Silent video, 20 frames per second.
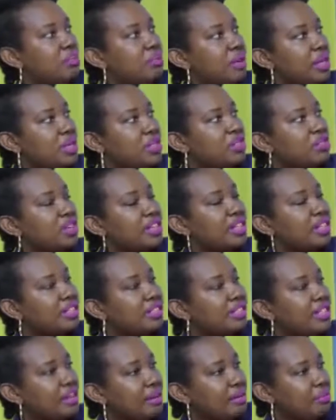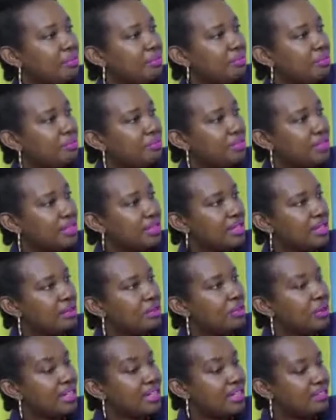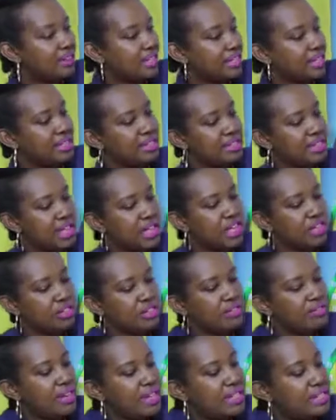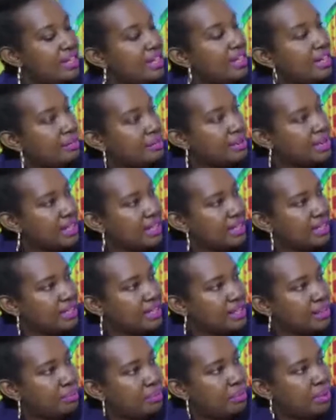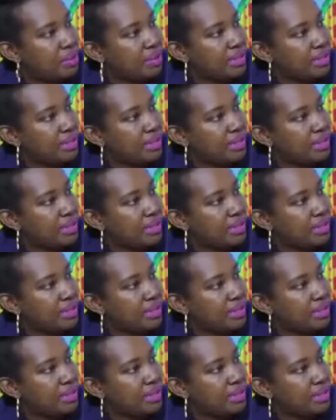to make sure that whatever they sell you, if I tell you I'm selling this